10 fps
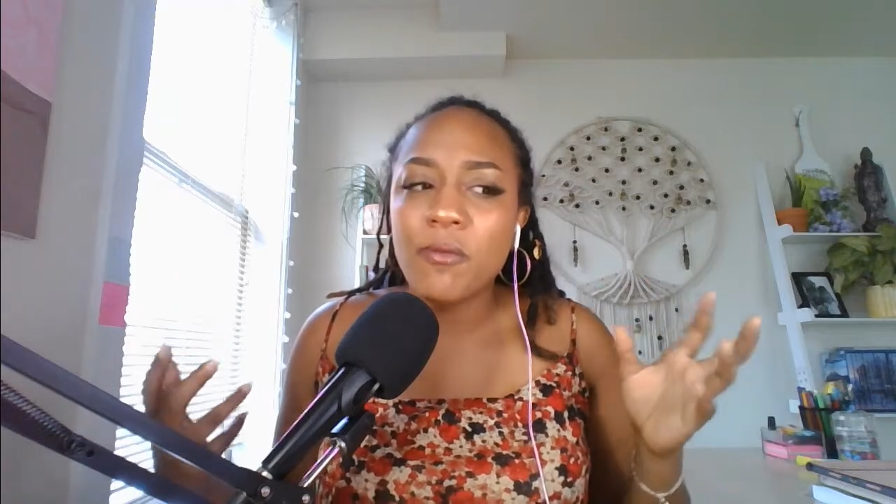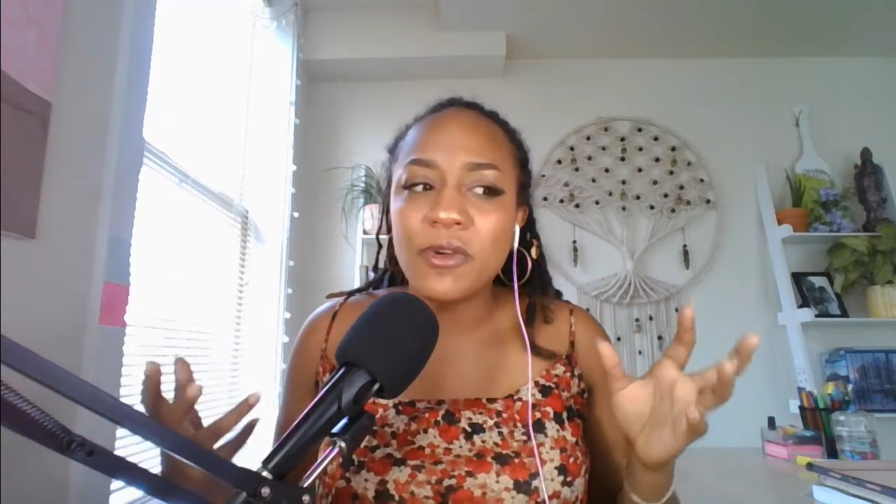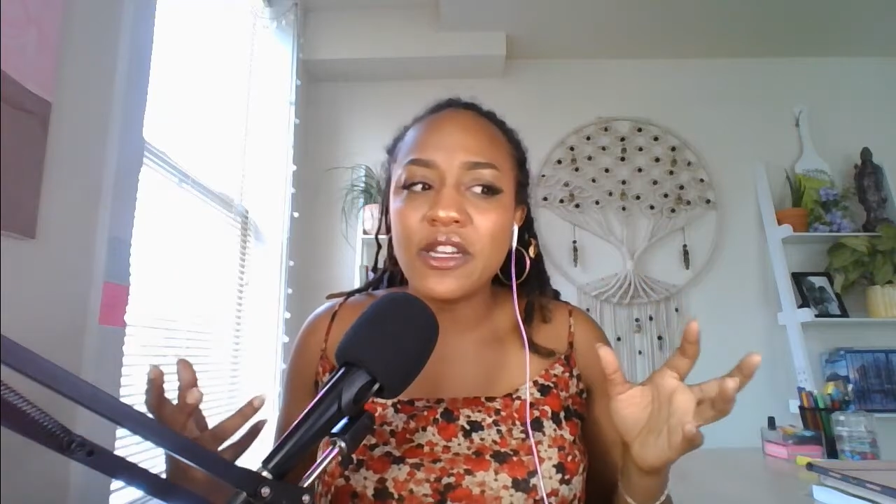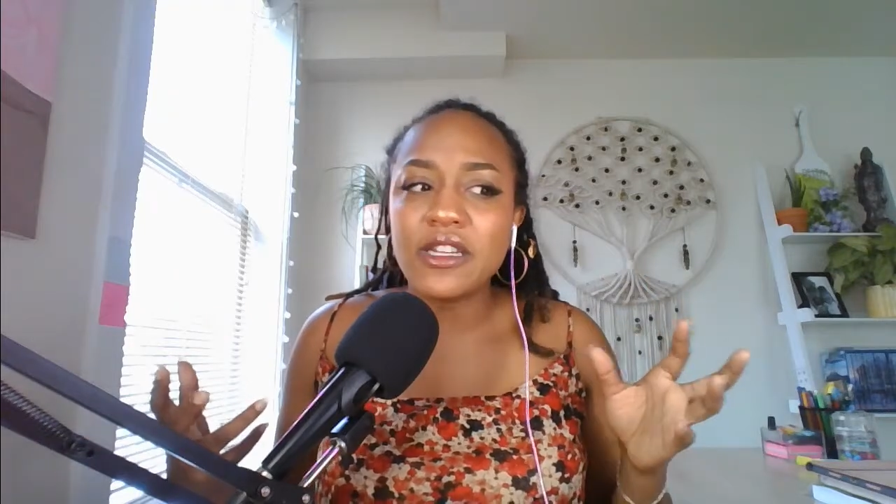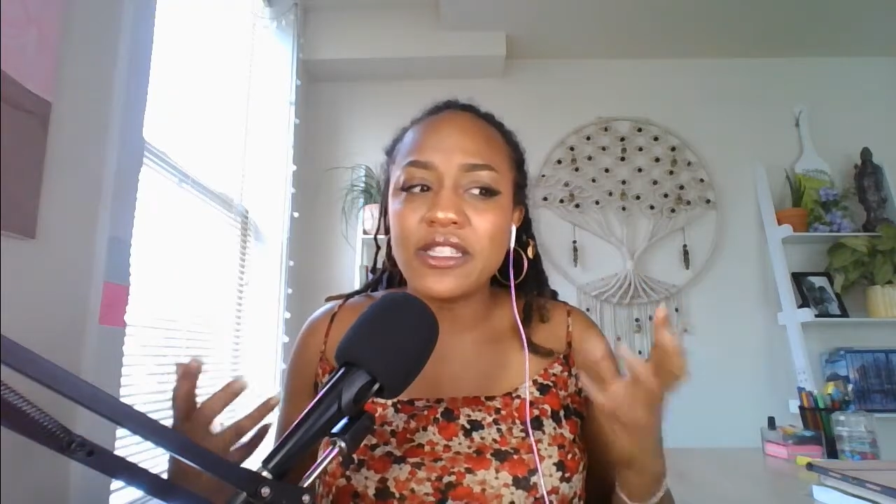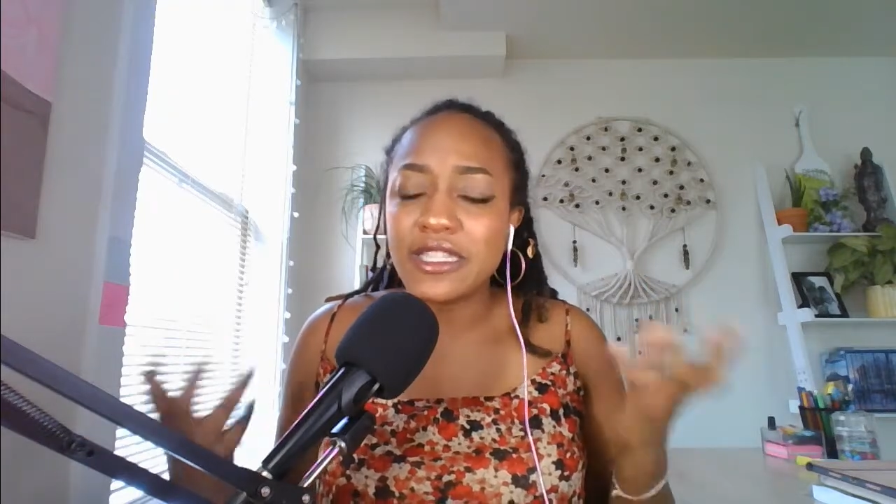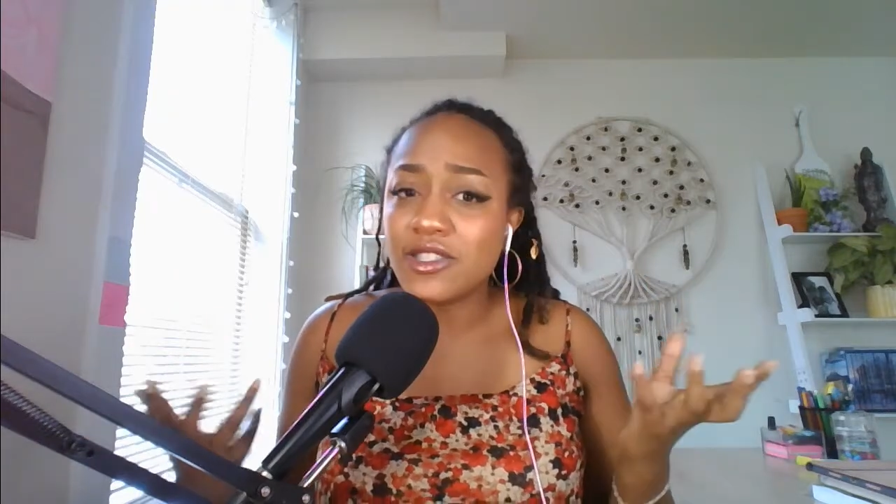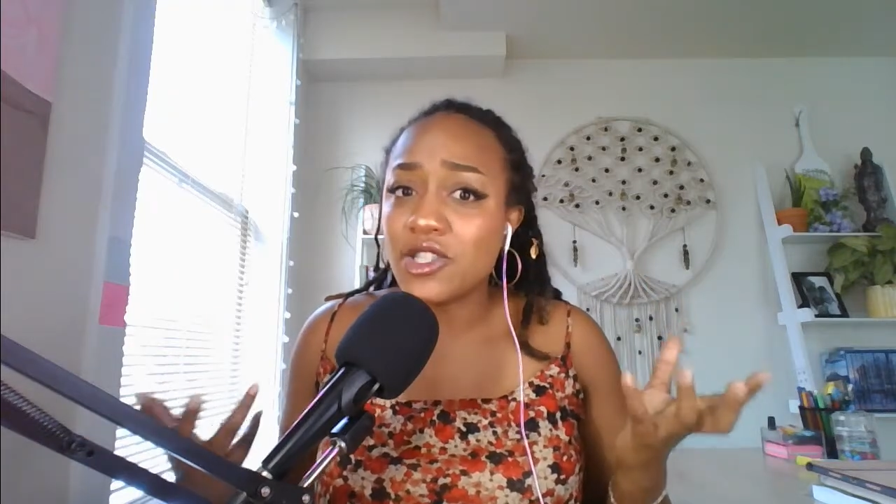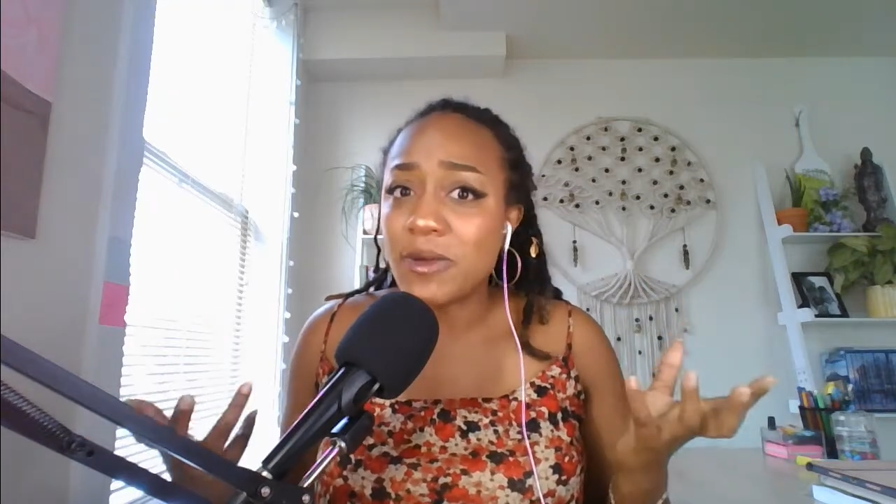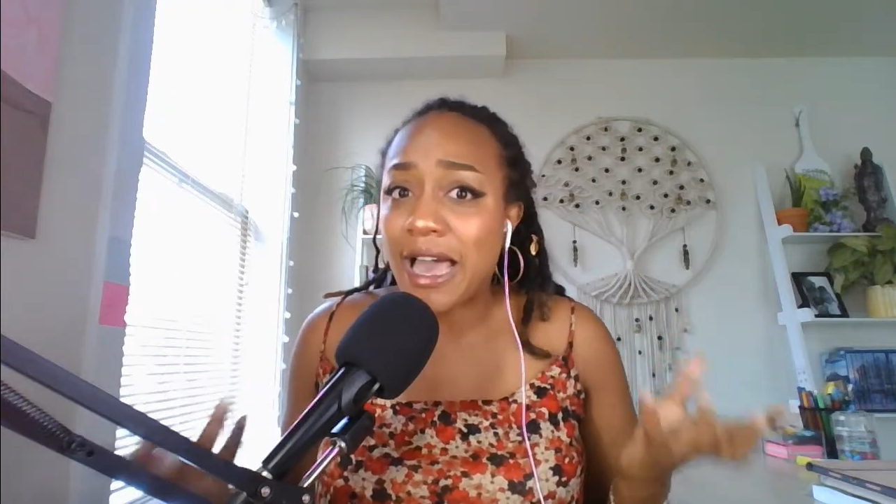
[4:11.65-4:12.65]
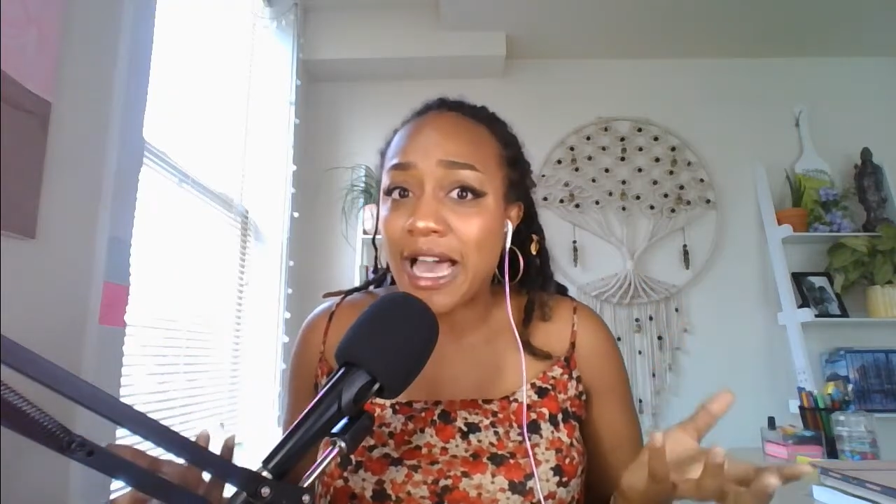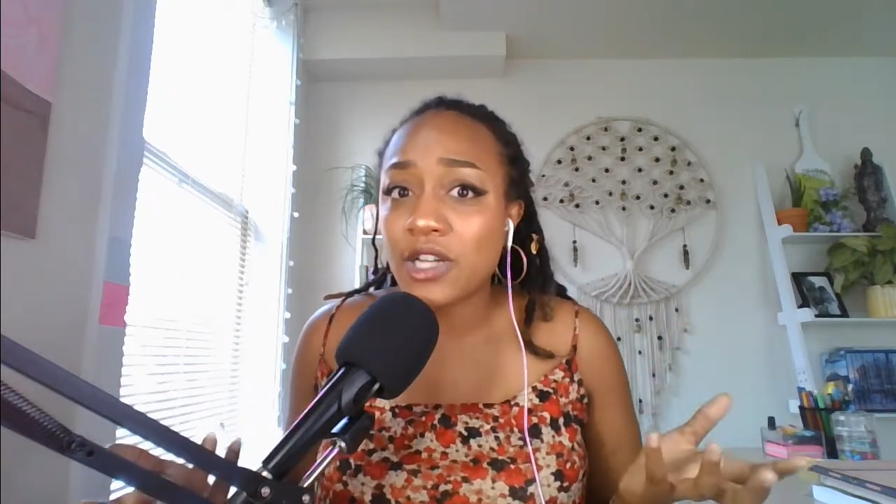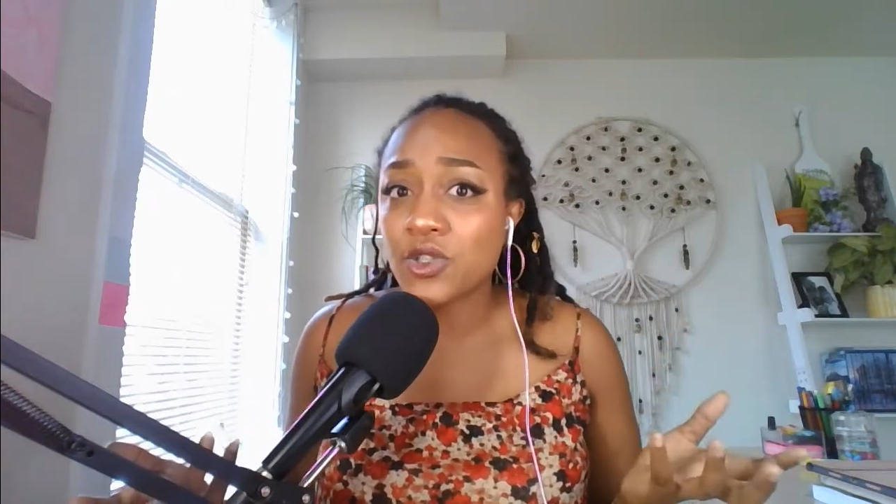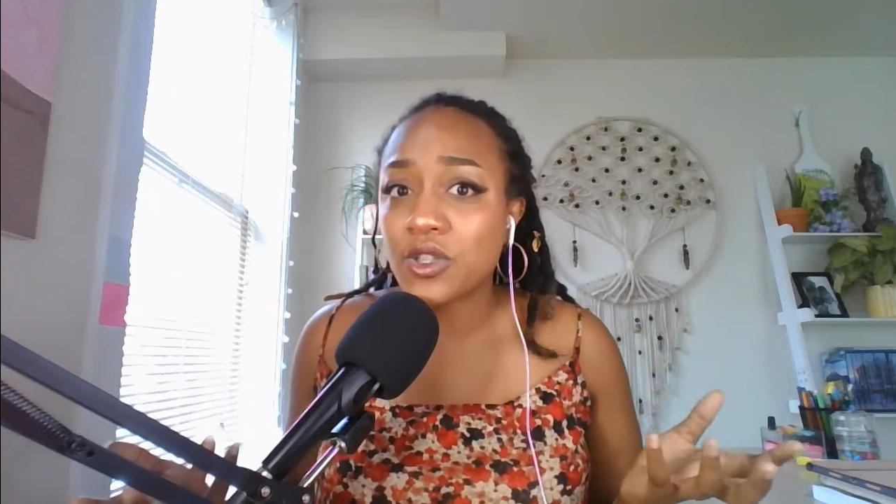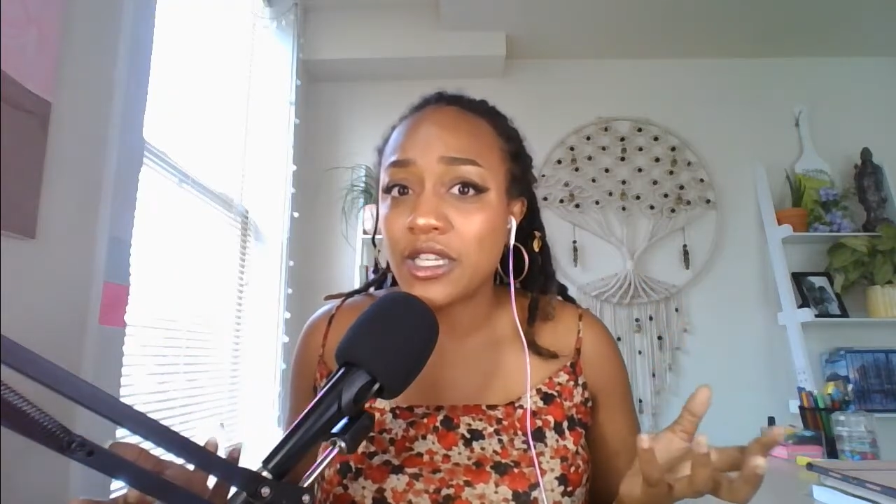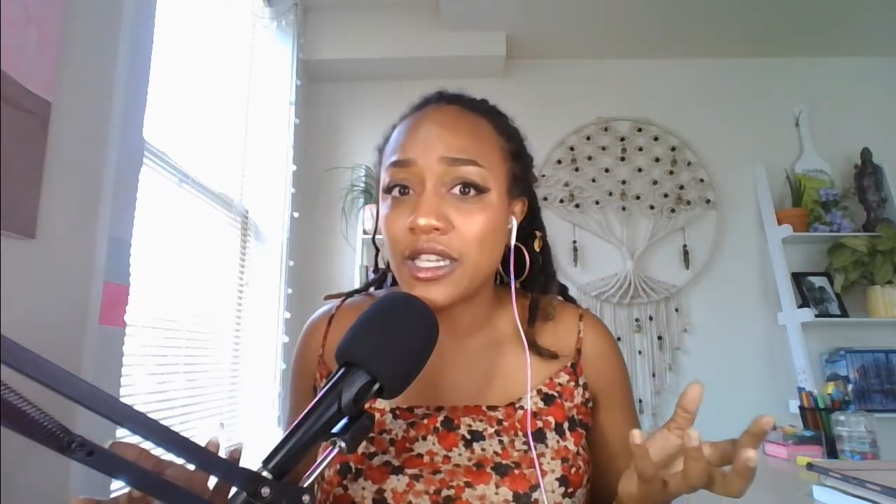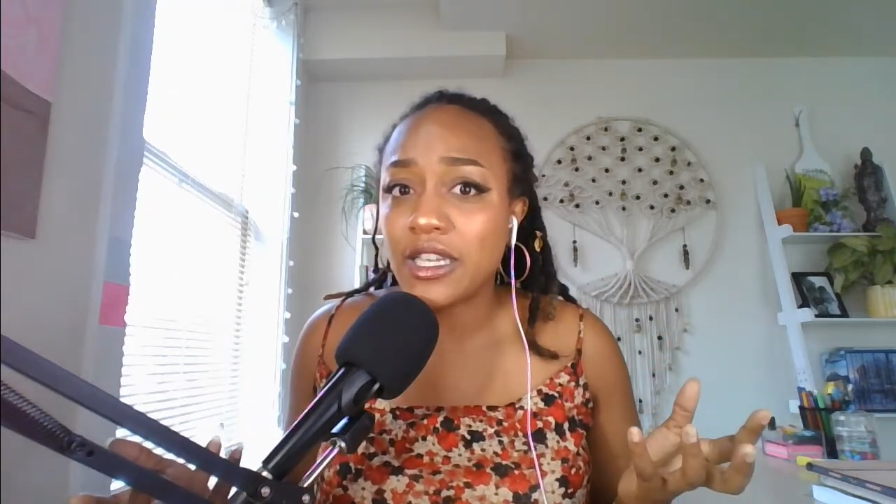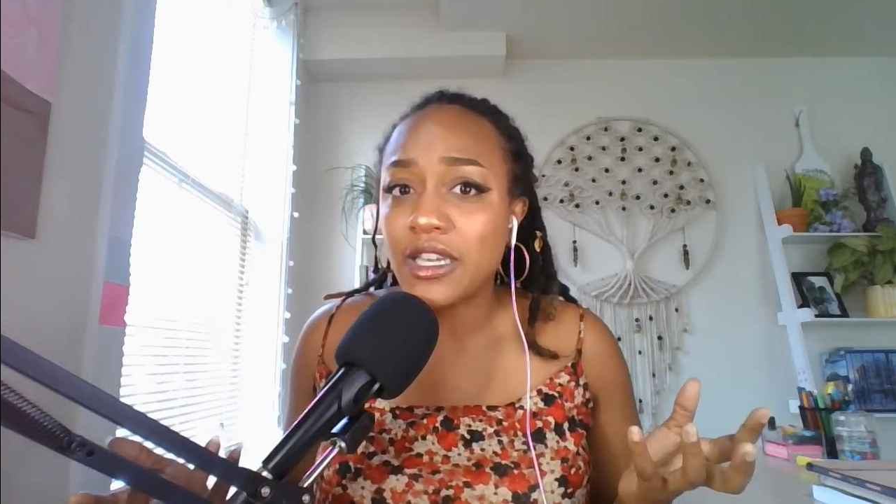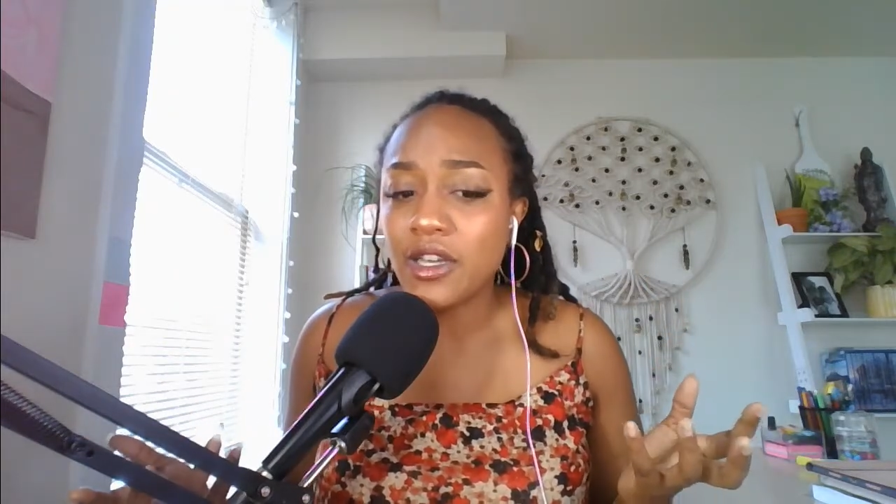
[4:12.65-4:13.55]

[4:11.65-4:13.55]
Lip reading: but season 2 actually